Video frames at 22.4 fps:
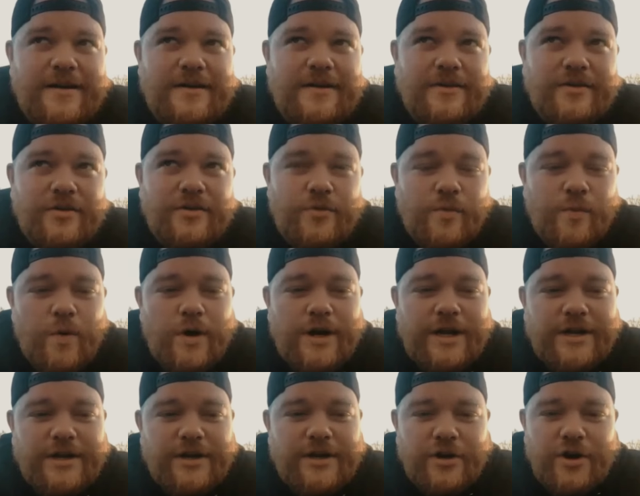you
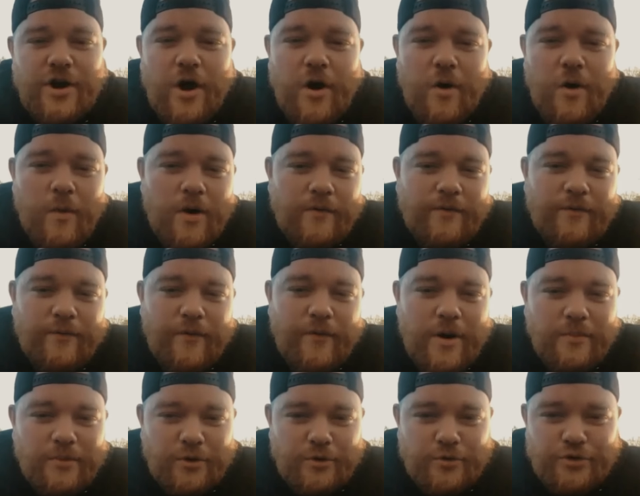wouldn't know are
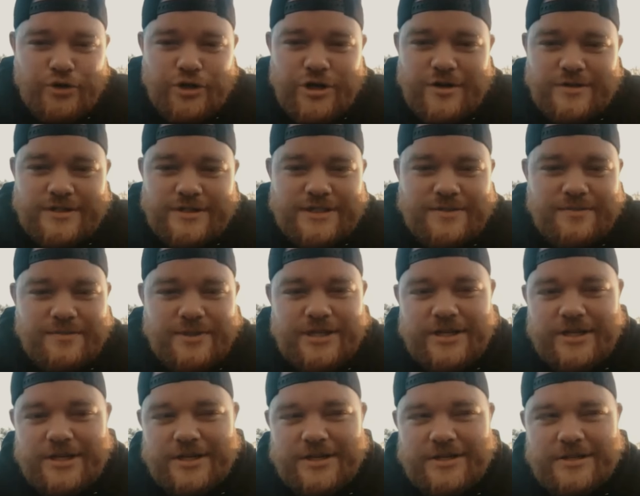from New Jersey
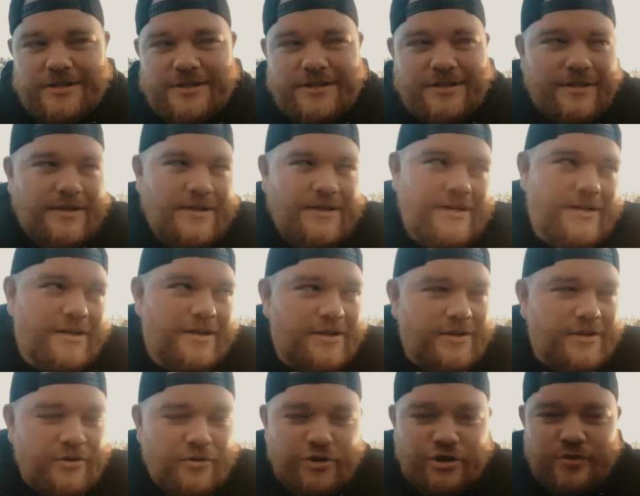because
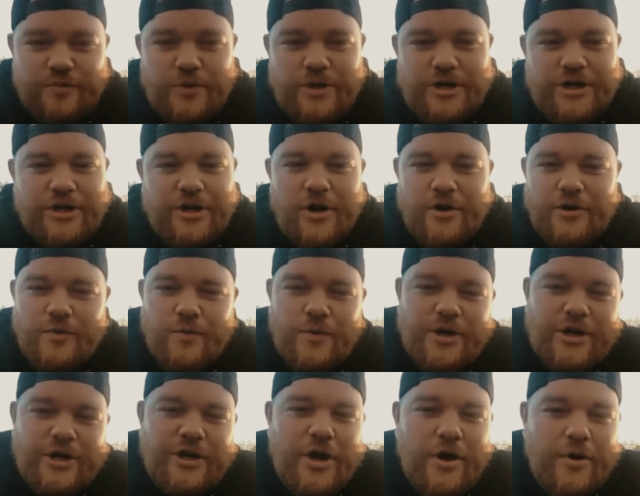you just wouldn't know. You
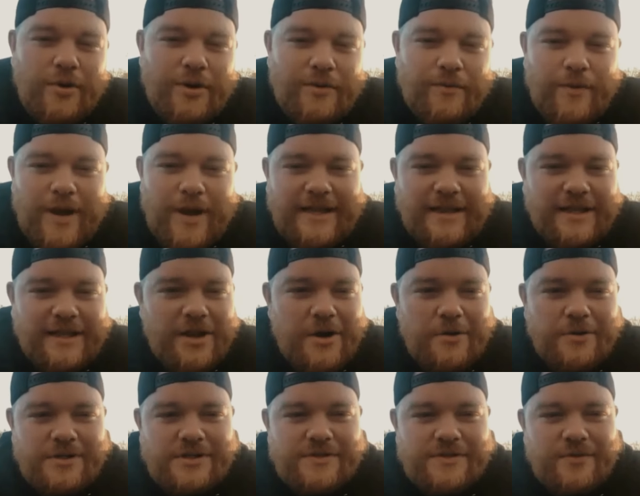wouldn't know that Ray
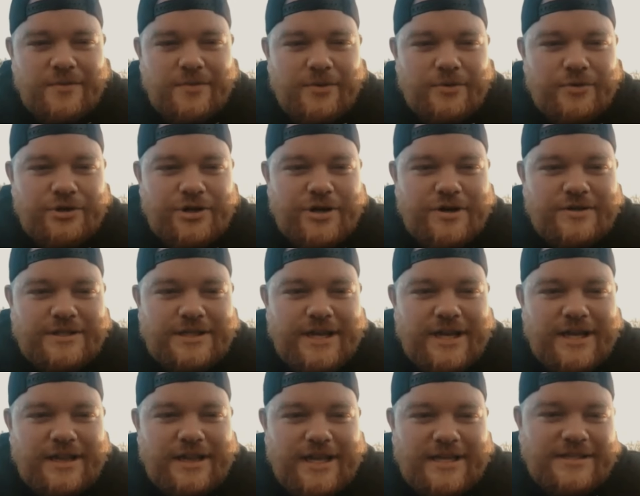Liotta's from New Jersey
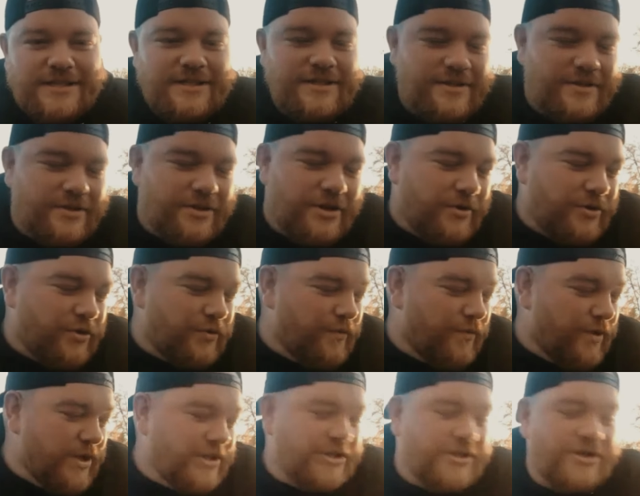unless you know you
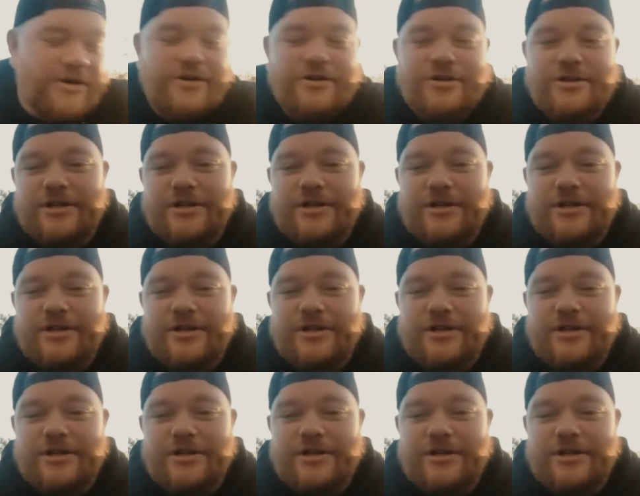researched